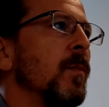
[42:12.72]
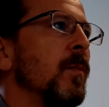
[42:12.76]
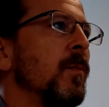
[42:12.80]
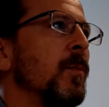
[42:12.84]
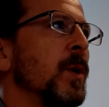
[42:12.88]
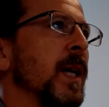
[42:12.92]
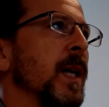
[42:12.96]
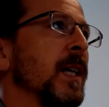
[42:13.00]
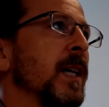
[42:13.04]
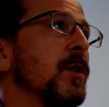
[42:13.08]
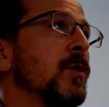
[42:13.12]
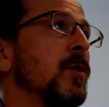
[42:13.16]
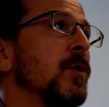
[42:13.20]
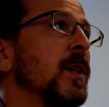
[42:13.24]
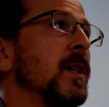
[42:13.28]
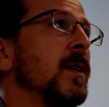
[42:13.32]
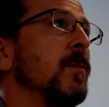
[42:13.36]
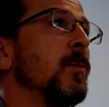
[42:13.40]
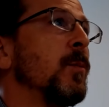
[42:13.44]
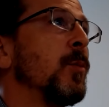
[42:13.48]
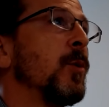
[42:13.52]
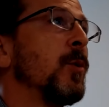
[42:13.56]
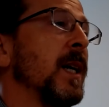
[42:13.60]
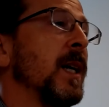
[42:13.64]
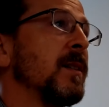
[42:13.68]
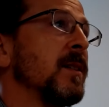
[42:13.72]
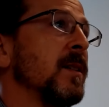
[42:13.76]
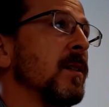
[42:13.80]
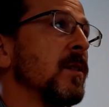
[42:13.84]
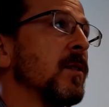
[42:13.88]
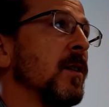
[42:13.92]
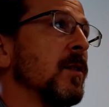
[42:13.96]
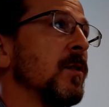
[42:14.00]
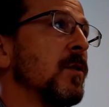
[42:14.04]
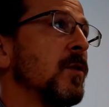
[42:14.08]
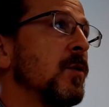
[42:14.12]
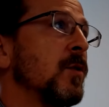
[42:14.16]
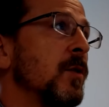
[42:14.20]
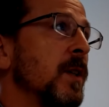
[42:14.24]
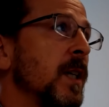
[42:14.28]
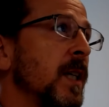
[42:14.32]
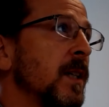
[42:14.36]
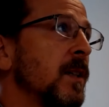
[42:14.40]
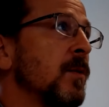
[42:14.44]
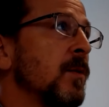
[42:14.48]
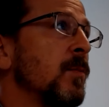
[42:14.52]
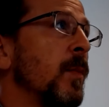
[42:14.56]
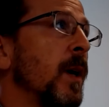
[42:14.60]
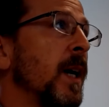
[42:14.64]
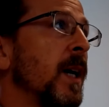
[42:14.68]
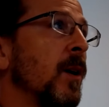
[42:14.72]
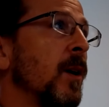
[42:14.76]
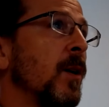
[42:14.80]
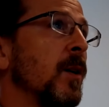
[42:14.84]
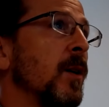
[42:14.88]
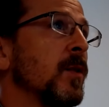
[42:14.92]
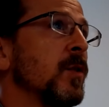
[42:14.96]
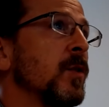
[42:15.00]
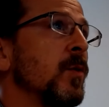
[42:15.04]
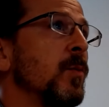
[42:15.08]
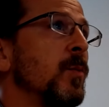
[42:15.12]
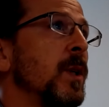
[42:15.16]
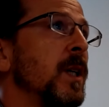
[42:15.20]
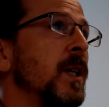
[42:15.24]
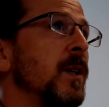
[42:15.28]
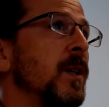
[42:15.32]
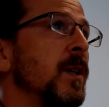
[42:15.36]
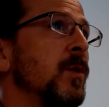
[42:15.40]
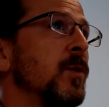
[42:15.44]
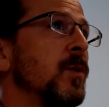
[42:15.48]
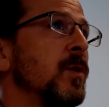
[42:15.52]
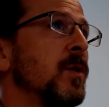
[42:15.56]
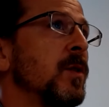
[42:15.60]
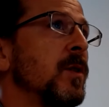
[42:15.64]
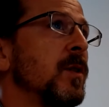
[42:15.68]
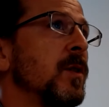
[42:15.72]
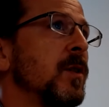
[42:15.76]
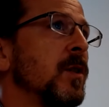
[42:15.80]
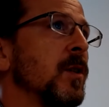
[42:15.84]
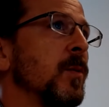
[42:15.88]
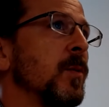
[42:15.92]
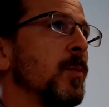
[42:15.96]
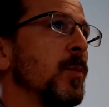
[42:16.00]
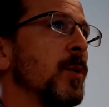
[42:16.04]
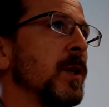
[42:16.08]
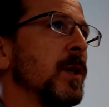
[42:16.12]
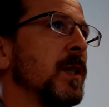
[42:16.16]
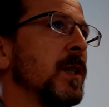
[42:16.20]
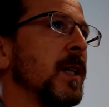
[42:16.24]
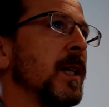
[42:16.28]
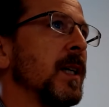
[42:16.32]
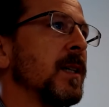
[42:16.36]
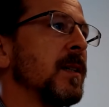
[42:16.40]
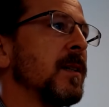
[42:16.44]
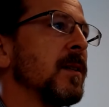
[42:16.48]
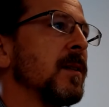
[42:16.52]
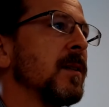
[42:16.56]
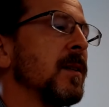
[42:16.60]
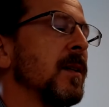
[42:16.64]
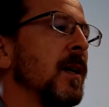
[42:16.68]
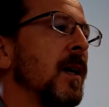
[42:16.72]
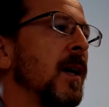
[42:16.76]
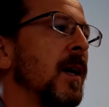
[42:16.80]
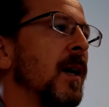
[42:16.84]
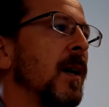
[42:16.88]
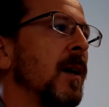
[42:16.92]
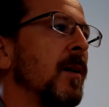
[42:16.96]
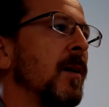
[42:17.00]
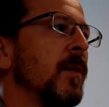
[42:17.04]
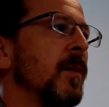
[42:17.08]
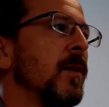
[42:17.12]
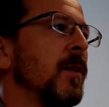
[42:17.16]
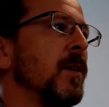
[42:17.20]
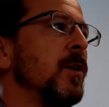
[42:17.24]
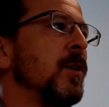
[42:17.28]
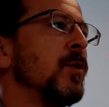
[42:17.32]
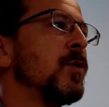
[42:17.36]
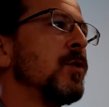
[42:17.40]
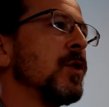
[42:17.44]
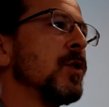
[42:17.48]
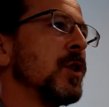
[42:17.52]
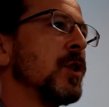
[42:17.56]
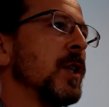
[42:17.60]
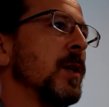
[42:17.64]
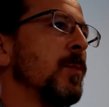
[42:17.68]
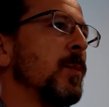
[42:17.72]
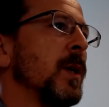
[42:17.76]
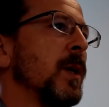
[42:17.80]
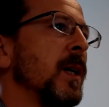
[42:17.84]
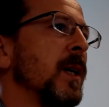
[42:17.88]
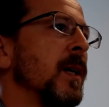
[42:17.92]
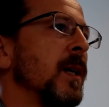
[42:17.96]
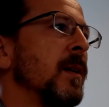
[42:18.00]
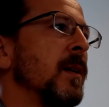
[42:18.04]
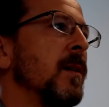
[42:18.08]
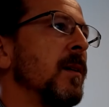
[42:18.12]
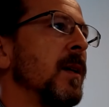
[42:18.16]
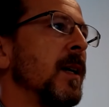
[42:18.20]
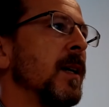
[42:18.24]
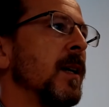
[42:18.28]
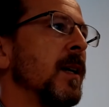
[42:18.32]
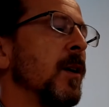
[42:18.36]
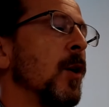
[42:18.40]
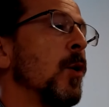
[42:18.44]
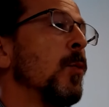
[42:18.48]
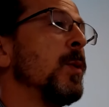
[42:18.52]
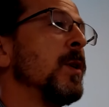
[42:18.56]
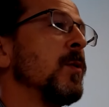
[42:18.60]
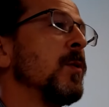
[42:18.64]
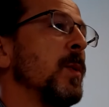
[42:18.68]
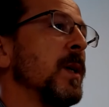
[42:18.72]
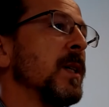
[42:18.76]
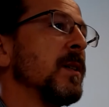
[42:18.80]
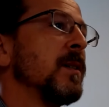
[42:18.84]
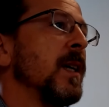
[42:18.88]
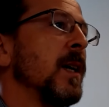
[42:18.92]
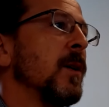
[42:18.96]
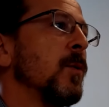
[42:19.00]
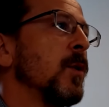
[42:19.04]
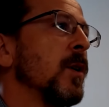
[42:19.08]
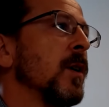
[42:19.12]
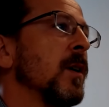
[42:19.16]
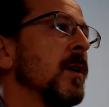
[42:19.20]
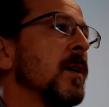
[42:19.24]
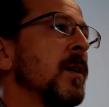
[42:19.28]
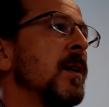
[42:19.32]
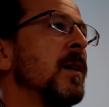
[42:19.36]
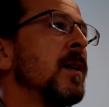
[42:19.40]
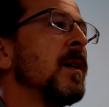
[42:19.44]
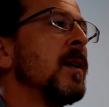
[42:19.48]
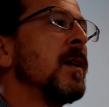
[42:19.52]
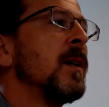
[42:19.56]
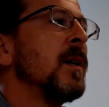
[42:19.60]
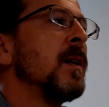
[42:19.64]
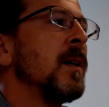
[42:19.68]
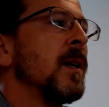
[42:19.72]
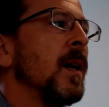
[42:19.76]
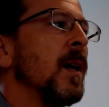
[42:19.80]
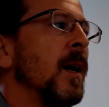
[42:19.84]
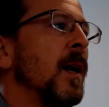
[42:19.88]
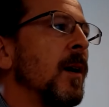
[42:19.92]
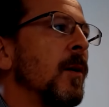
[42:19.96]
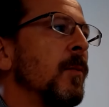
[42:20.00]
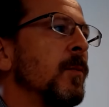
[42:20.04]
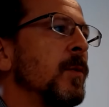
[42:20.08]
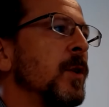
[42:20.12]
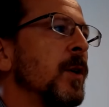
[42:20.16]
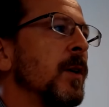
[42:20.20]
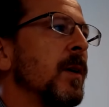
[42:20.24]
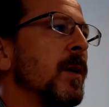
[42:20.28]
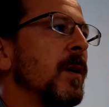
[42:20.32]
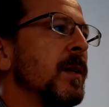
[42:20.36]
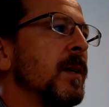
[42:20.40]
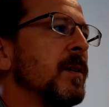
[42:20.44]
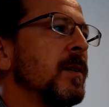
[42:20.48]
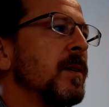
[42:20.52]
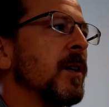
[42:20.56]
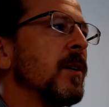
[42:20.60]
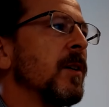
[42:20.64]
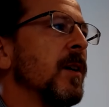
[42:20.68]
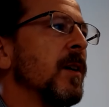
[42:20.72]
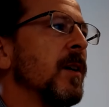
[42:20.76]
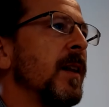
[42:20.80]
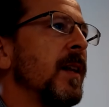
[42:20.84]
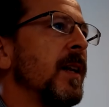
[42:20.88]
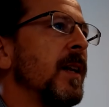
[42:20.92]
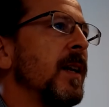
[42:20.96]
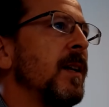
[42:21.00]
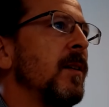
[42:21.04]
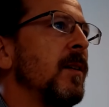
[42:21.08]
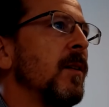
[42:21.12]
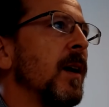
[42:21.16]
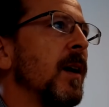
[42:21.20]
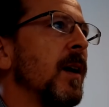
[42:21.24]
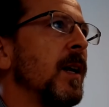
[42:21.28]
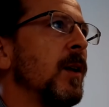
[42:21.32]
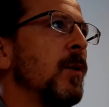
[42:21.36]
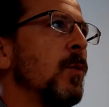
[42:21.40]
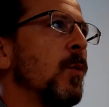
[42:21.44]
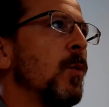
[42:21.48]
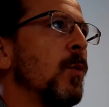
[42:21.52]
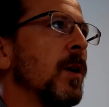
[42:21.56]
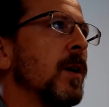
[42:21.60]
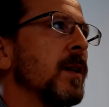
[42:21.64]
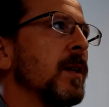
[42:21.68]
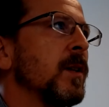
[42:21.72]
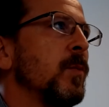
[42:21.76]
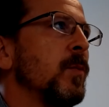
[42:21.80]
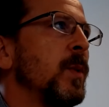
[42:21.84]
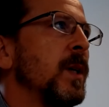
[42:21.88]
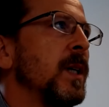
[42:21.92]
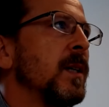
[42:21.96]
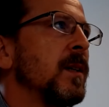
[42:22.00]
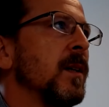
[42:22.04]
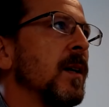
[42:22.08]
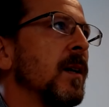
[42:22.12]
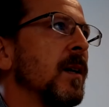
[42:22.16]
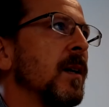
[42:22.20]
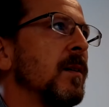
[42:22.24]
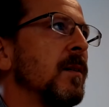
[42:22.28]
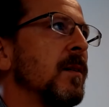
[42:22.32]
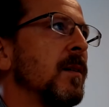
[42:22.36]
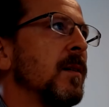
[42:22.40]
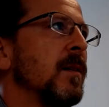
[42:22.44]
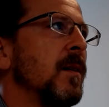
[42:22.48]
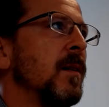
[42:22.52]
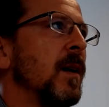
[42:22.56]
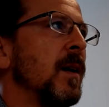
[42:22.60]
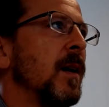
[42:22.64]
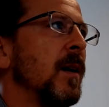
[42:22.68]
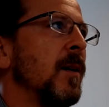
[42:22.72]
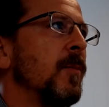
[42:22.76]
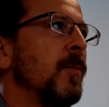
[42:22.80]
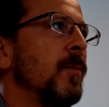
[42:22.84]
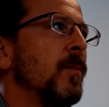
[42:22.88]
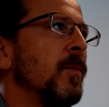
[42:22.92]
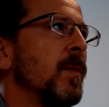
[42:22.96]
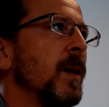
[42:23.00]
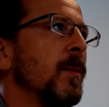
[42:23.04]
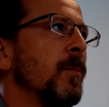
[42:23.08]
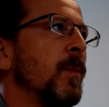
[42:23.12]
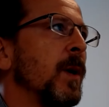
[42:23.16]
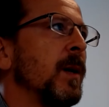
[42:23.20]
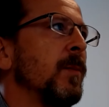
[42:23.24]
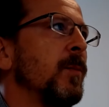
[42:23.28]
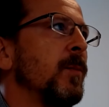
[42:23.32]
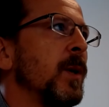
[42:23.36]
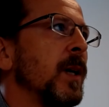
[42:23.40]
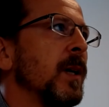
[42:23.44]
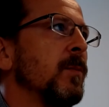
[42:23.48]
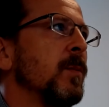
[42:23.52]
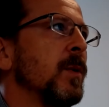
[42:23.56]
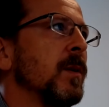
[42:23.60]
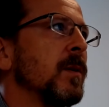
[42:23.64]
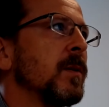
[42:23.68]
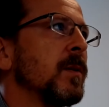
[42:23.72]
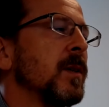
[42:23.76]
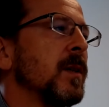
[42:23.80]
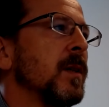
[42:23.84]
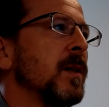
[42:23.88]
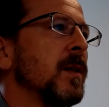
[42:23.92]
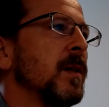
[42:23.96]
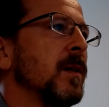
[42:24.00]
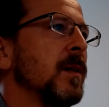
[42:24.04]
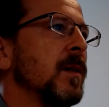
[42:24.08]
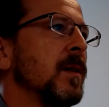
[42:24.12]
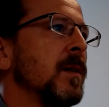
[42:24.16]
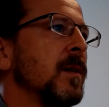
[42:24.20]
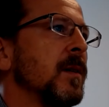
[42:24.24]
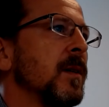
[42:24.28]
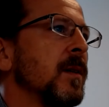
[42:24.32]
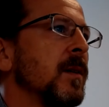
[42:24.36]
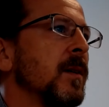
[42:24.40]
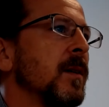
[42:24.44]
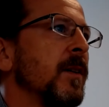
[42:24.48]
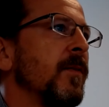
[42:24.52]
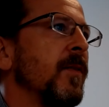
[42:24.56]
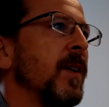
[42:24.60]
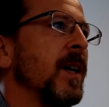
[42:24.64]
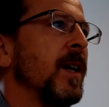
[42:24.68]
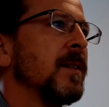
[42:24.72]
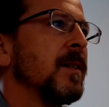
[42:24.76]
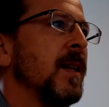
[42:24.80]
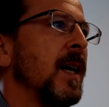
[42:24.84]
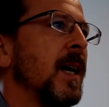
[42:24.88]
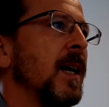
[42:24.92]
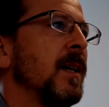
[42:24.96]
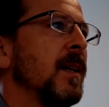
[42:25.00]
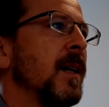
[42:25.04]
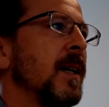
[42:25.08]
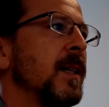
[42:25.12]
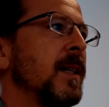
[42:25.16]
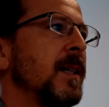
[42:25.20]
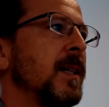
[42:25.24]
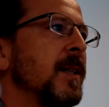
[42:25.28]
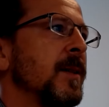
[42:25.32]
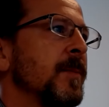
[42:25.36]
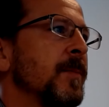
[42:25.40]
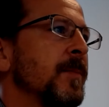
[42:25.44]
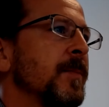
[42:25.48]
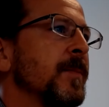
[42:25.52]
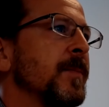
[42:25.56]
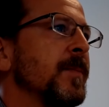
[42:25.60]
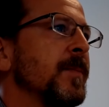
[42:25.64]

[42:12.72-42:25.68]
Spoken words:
pedestrian presence on streets, might also be used to predict the usership in an open space network. Is there any work that's being done that might be able to advance that idea?